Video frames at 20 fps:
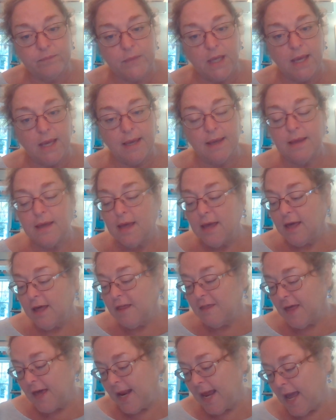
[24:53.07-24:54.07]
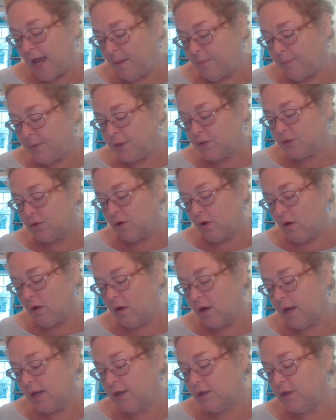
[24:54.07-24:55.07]
Okay, that happened
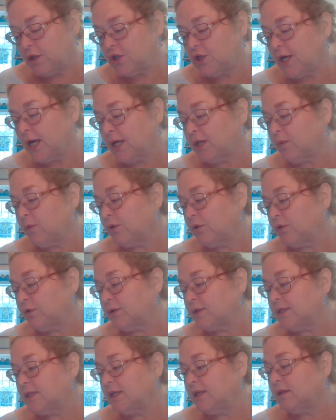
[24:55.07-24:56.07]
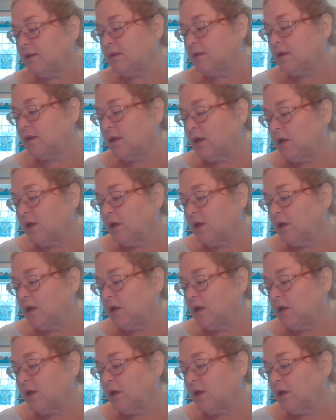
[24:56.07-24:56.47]
on January 13th,